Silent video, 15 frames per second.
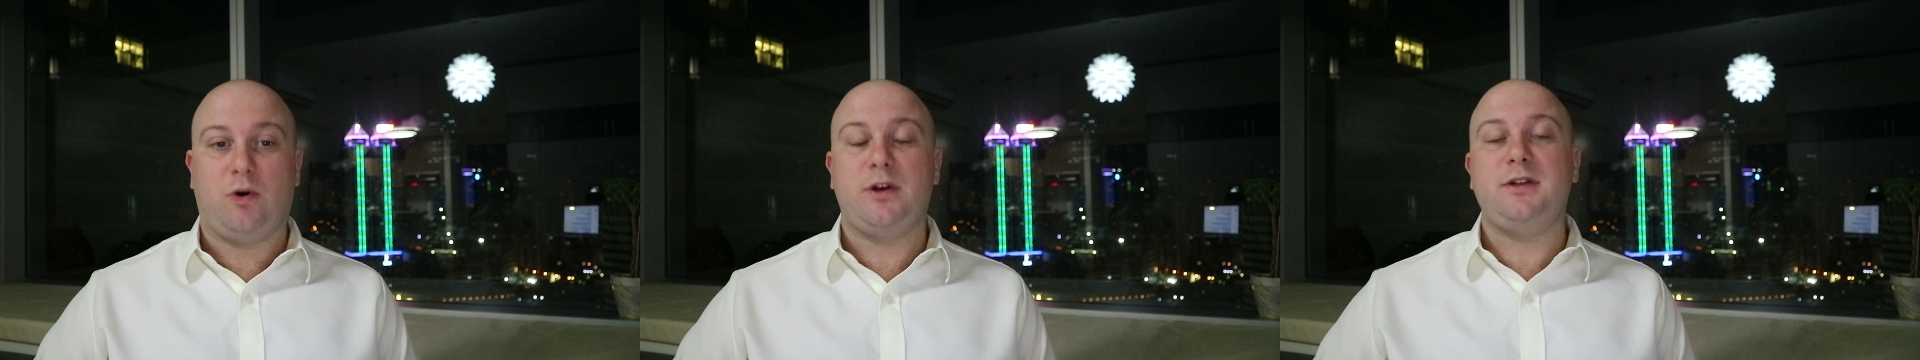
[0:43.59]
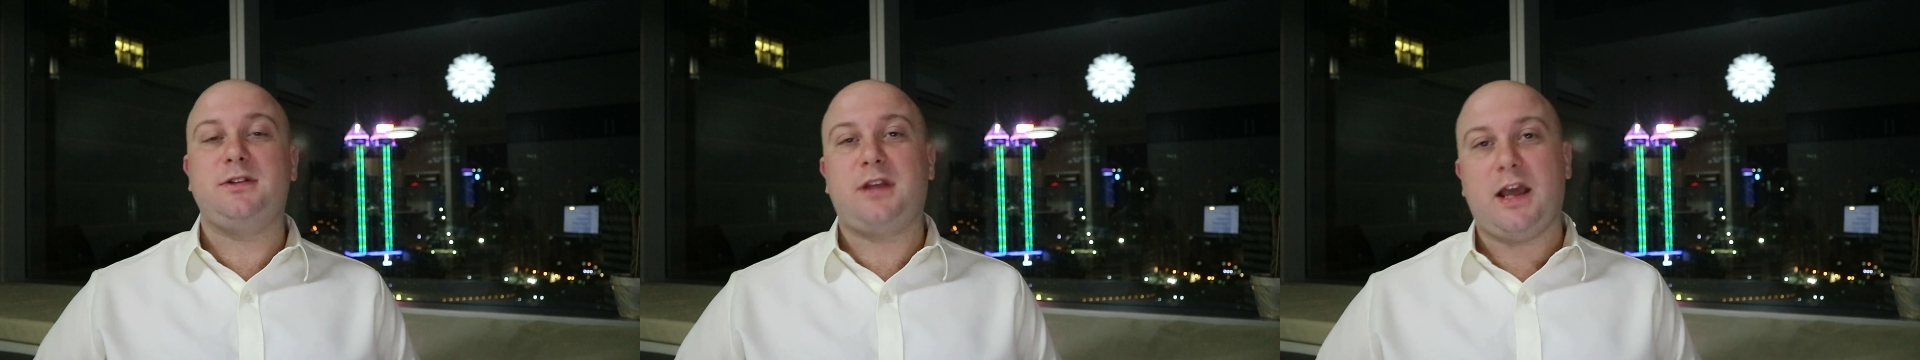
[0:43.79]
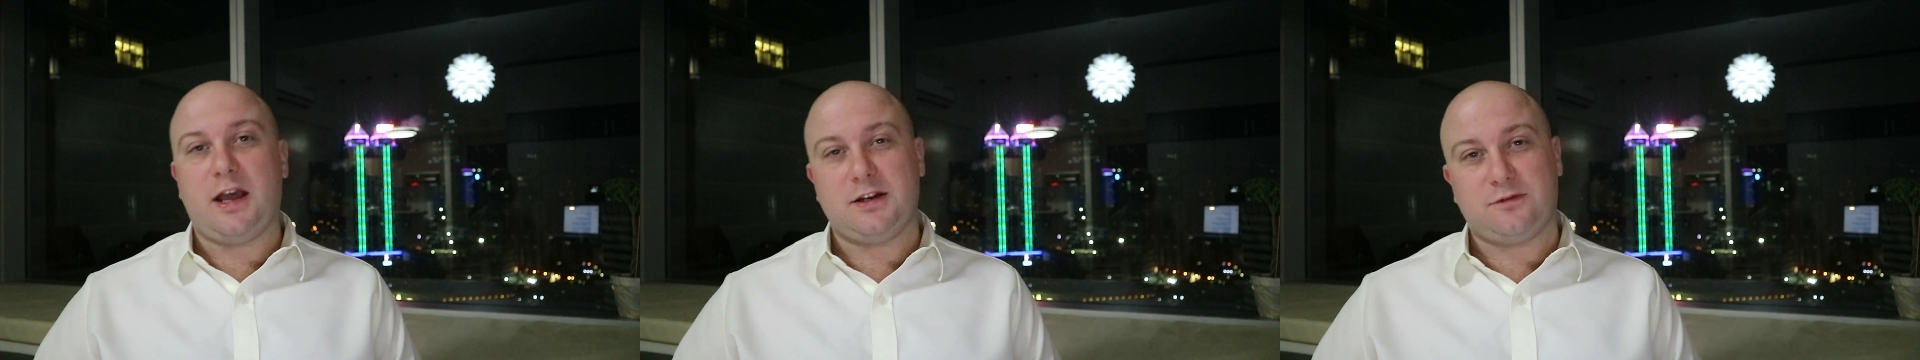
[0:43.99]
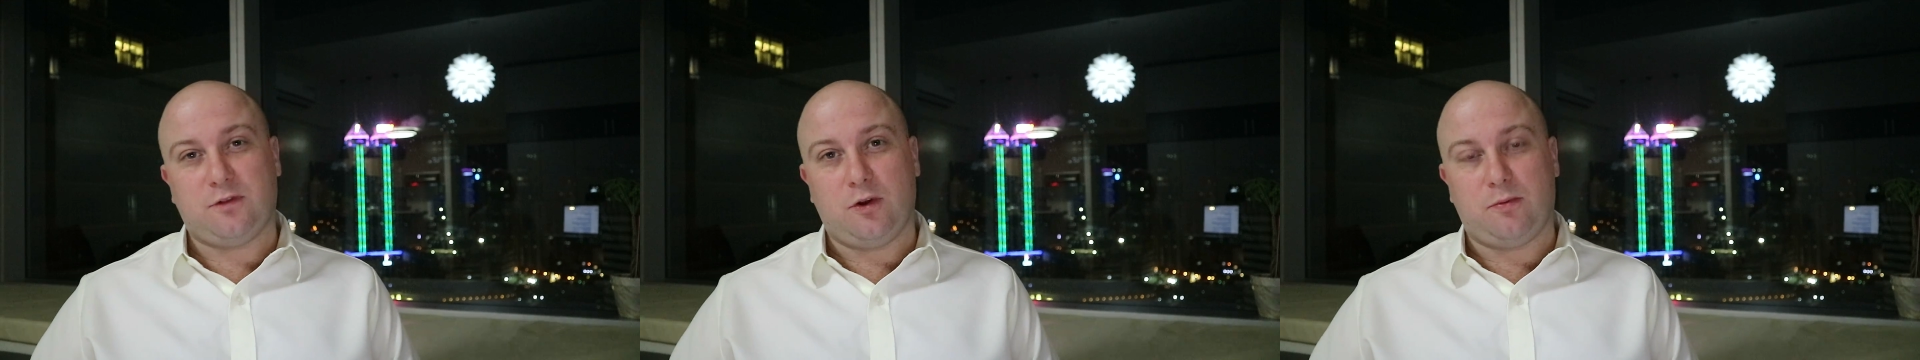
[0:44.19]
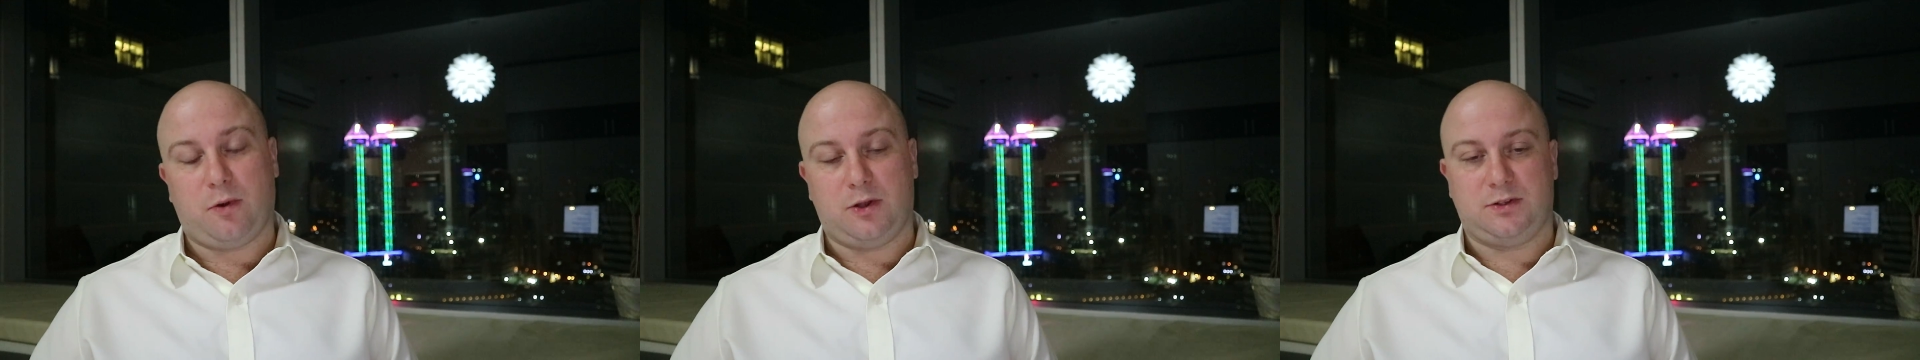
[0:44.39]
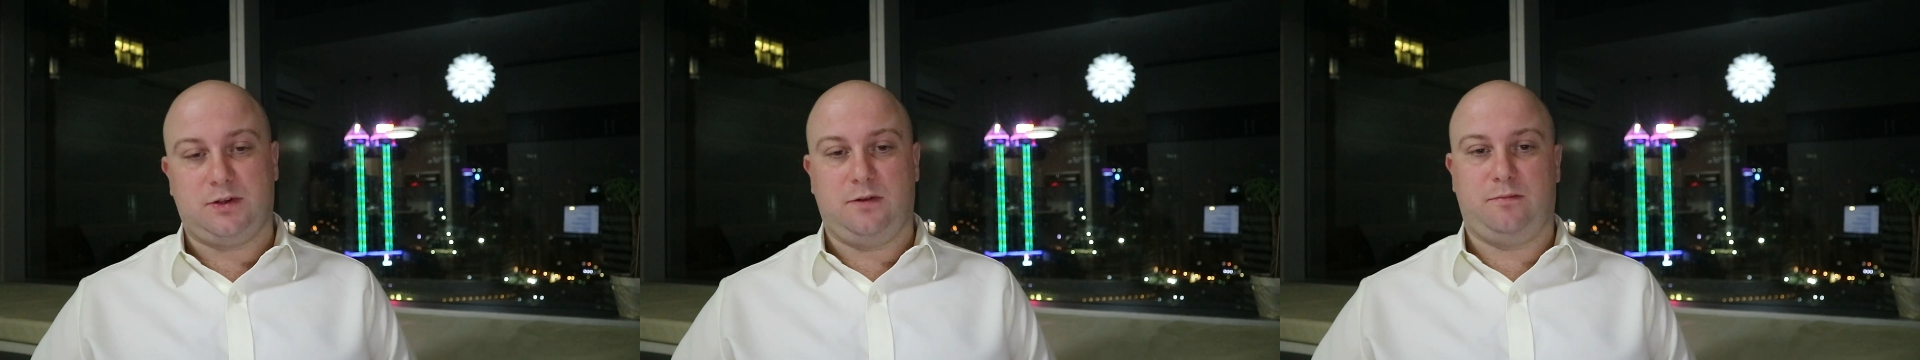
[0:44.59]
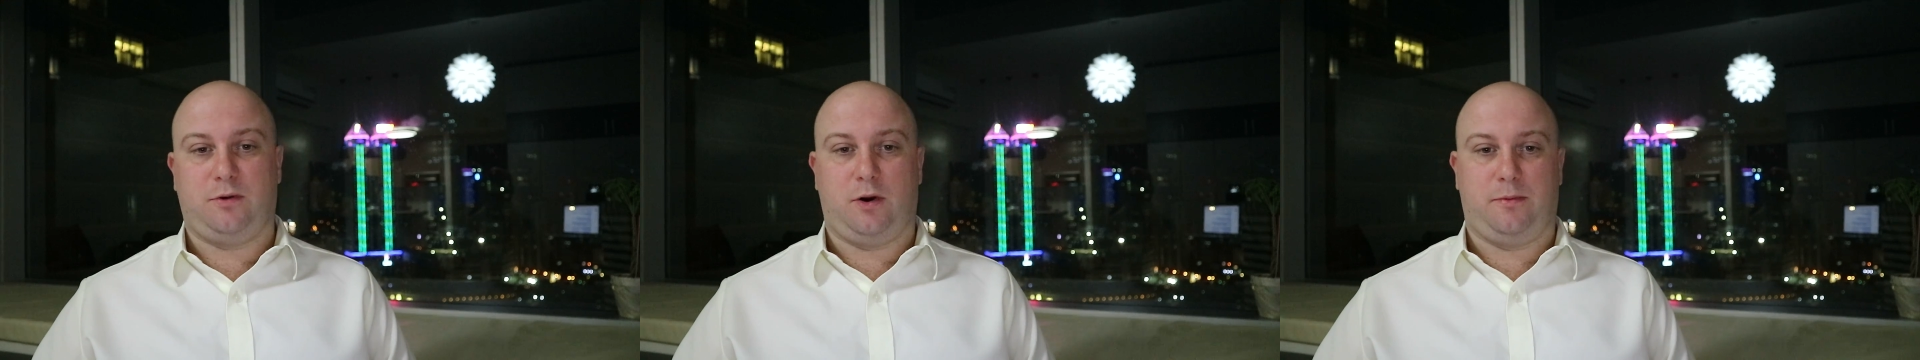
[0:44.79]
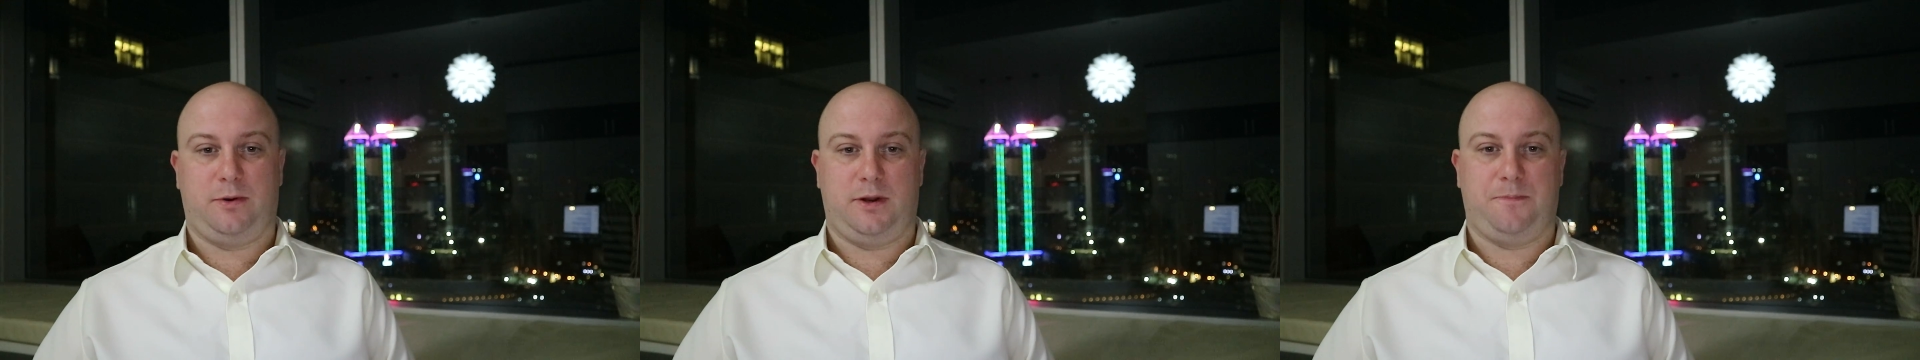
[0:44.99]
What is cash flow positive
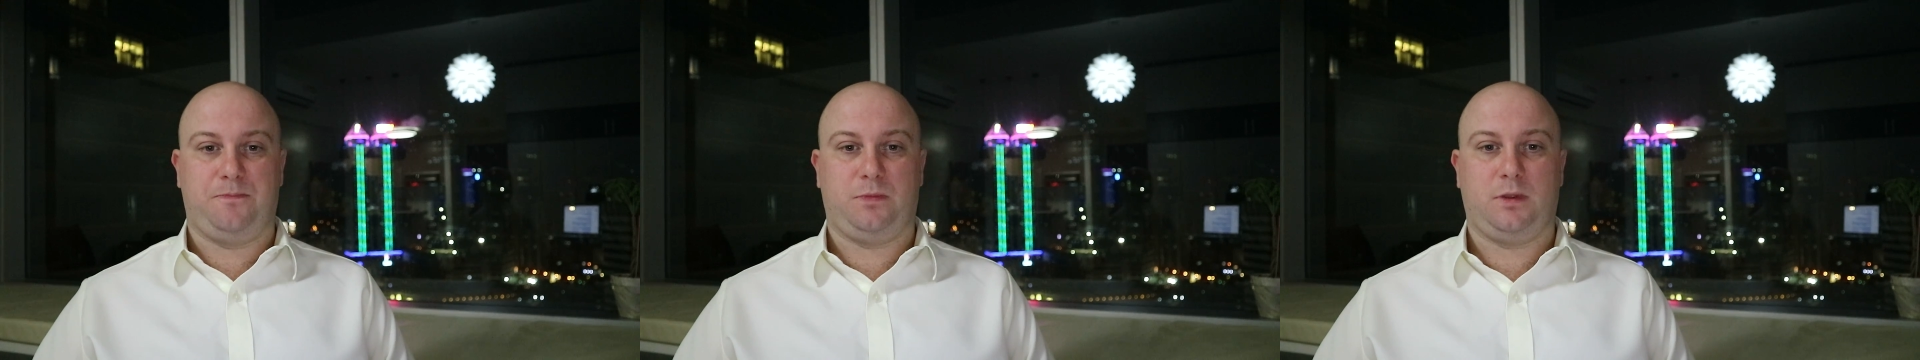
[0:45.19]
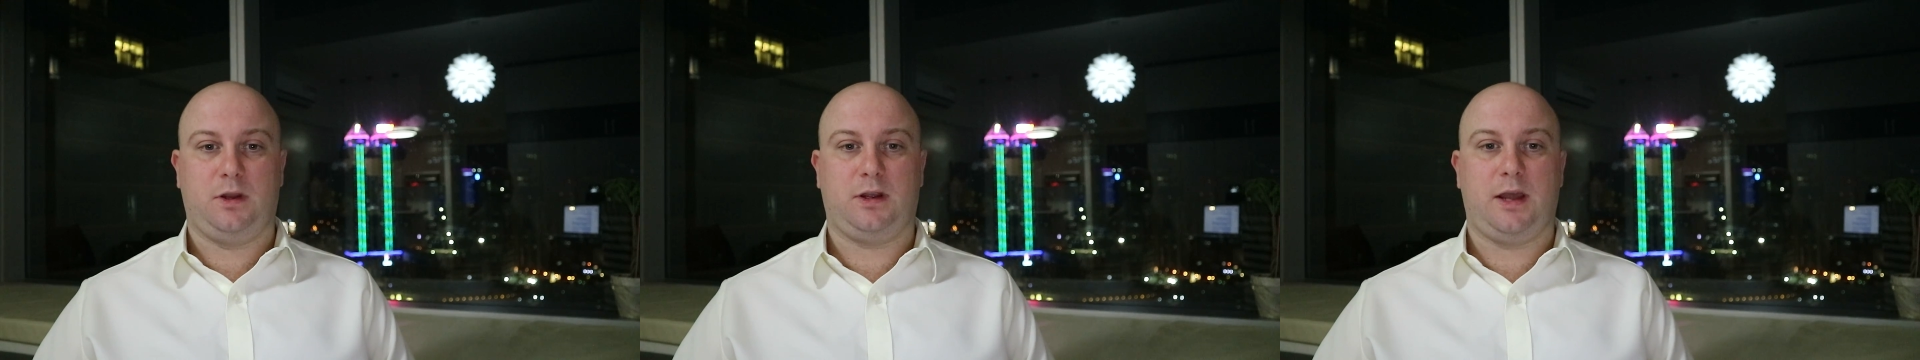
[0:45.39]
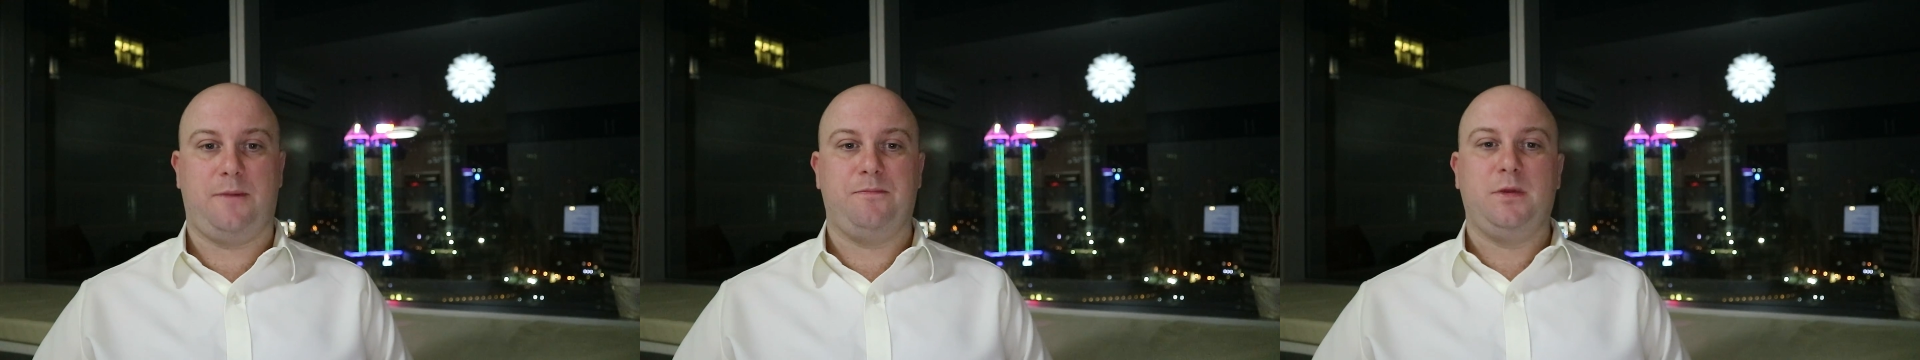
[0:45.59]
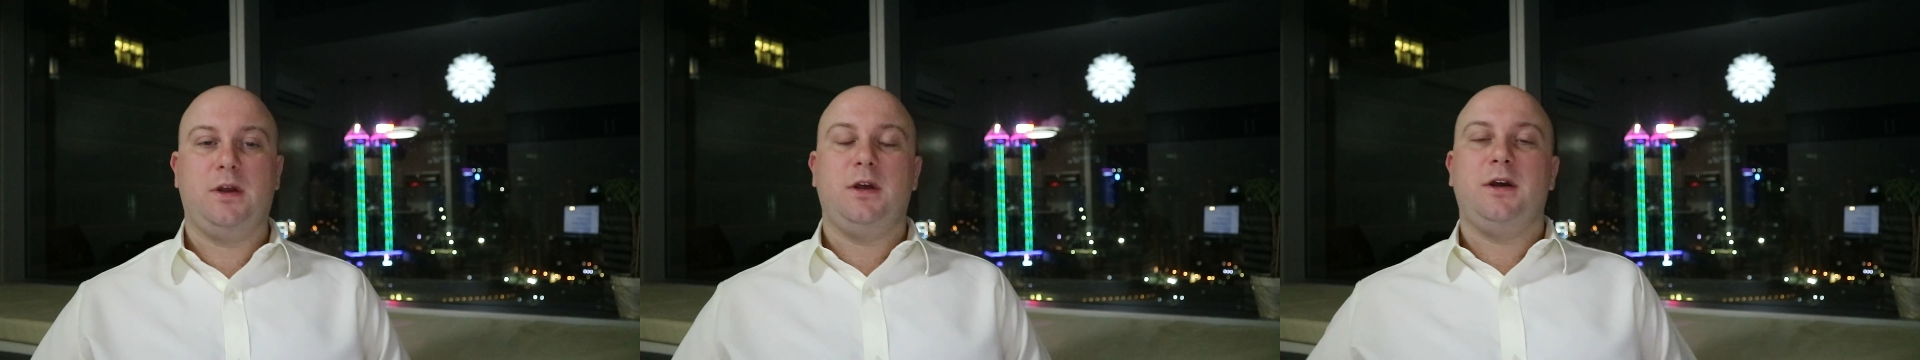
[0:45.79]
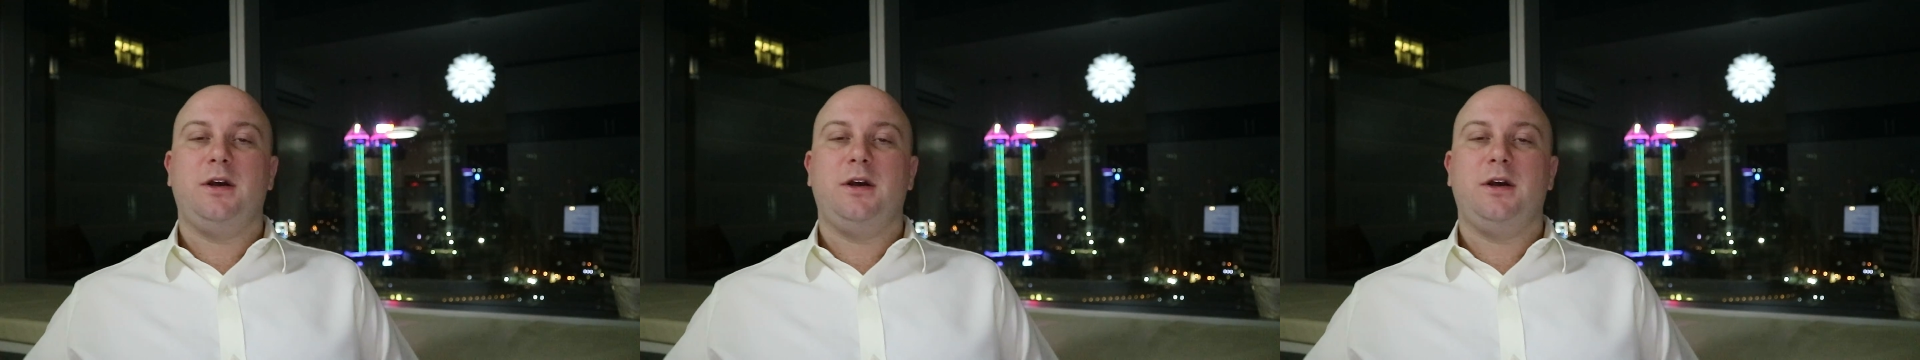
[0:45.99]
property? Okay,